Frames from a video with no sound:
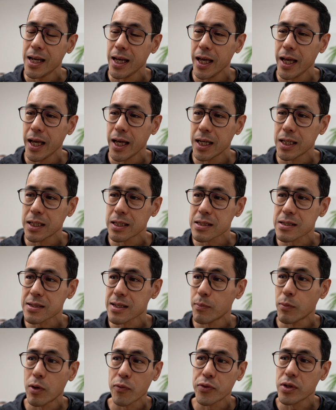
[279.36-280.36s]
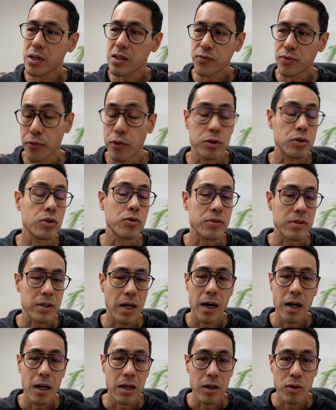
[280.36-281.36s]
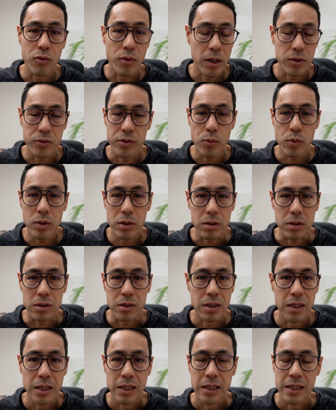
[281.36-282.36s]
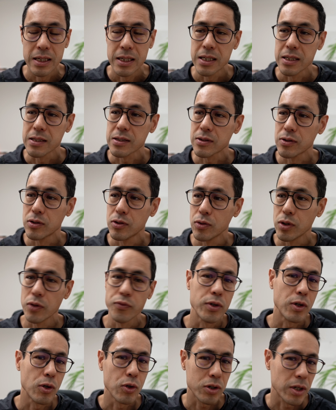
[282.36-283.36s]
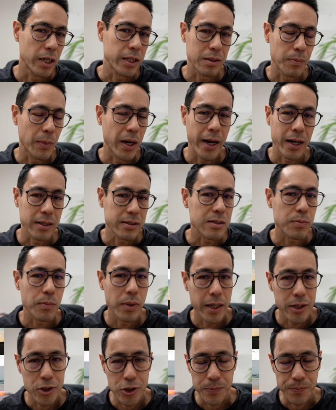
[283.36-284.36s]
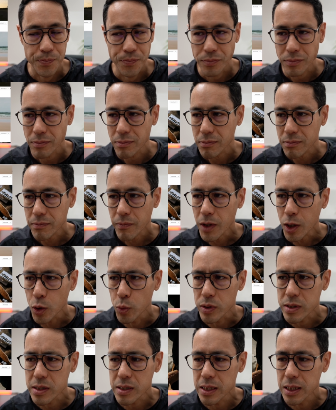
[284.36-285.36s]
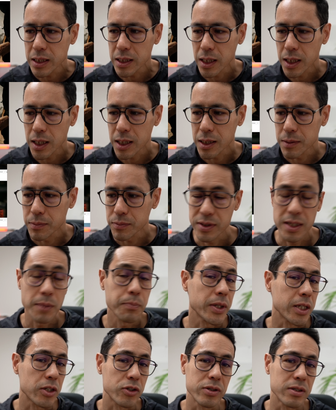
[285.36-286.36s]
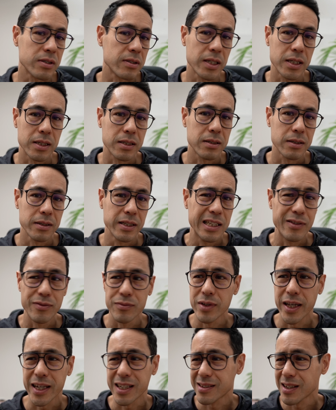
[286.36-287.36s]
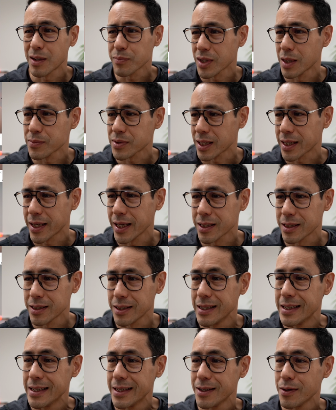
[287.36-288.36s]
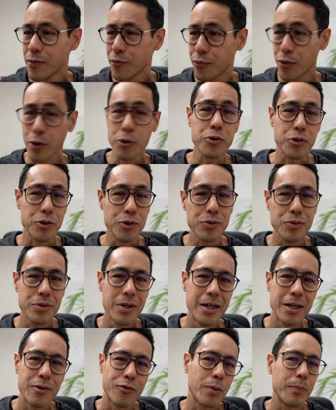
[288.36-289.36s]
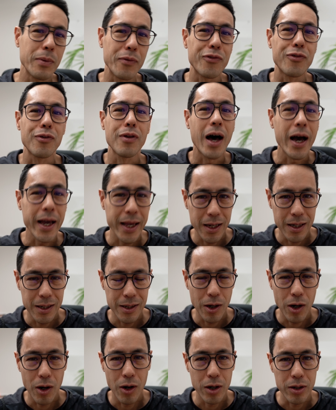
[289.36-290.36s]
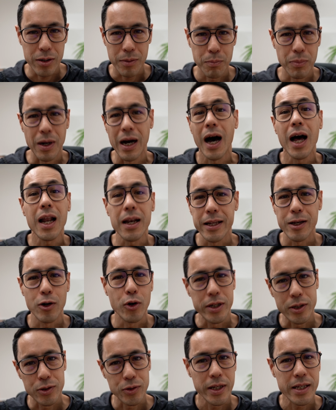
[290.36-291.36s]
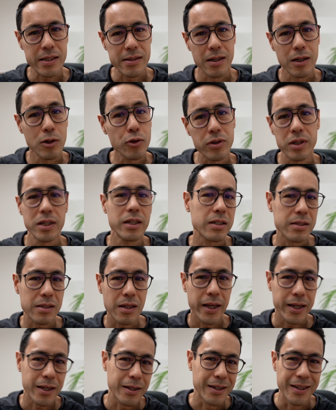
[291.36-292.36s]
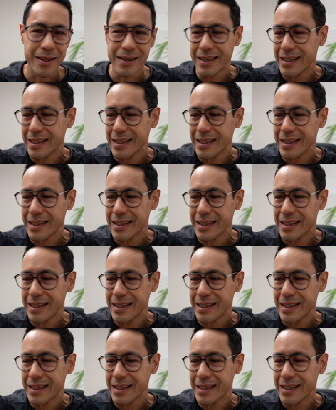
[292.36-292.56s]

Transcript: And some of these photos are around the world. So if you look at my Unsplash, you will see some pictures that even sometimes I get a photo from a flyer on Bali or Indonesia. Look, here's like a